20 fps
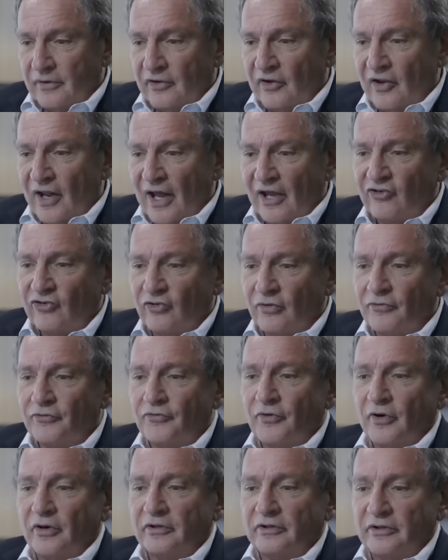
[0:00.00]
The National
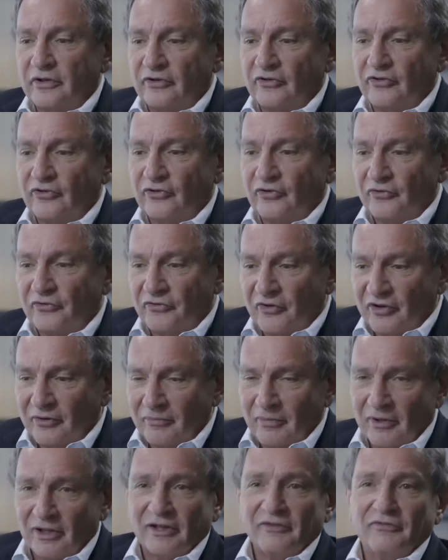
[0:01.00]
Front is
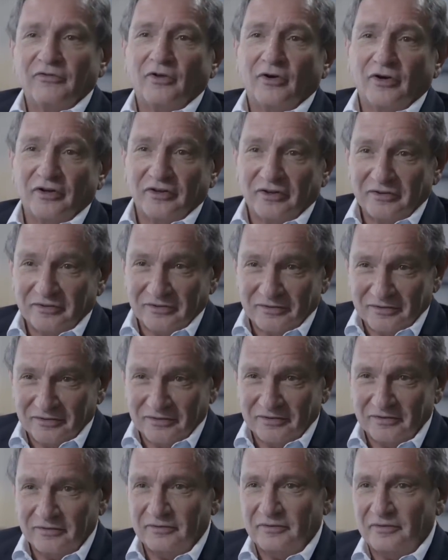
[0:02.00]
fundamentally flawed,
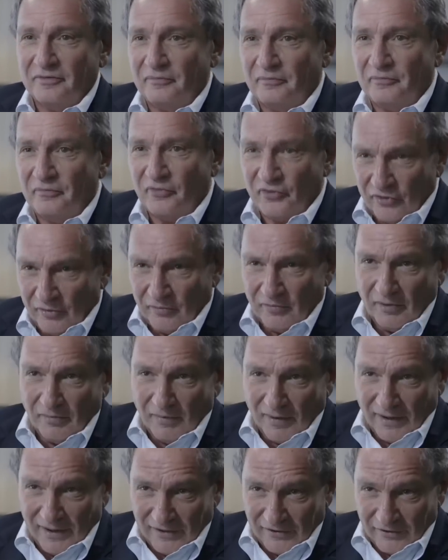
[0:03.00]
simply
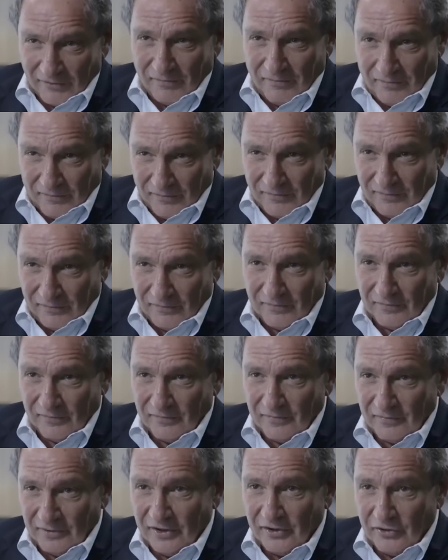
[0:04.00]
by its
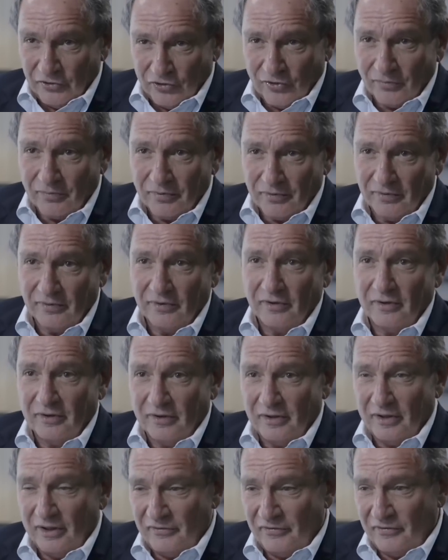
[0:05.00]
leadership. Mm-hmm.
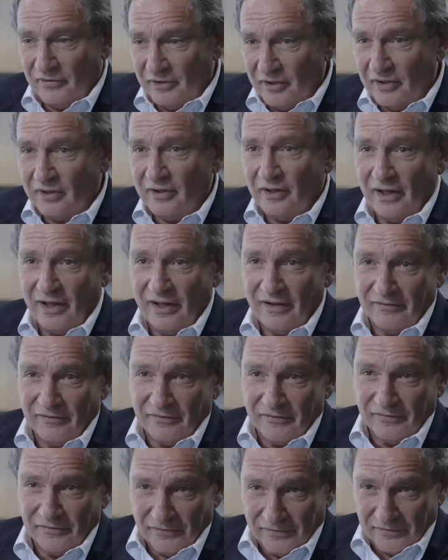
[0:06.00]
If it didn't
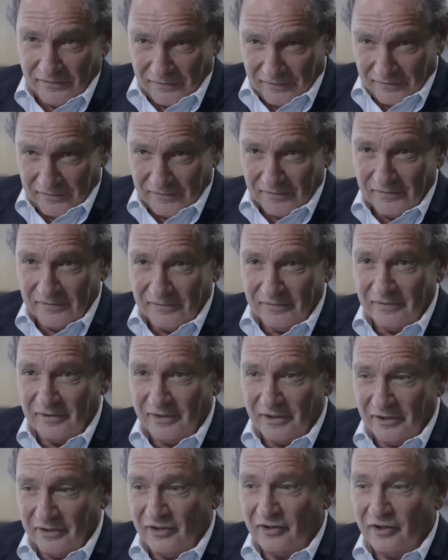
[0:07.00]
have
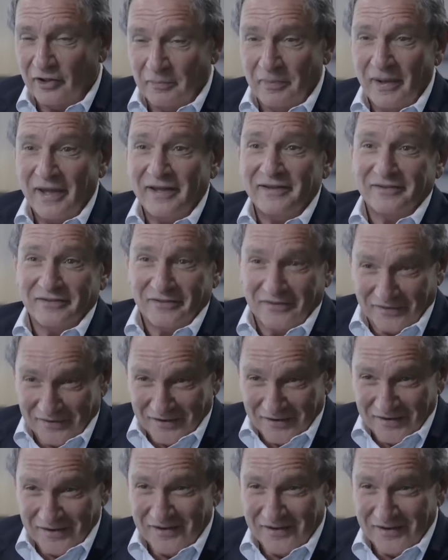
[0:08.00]
Le Pen's.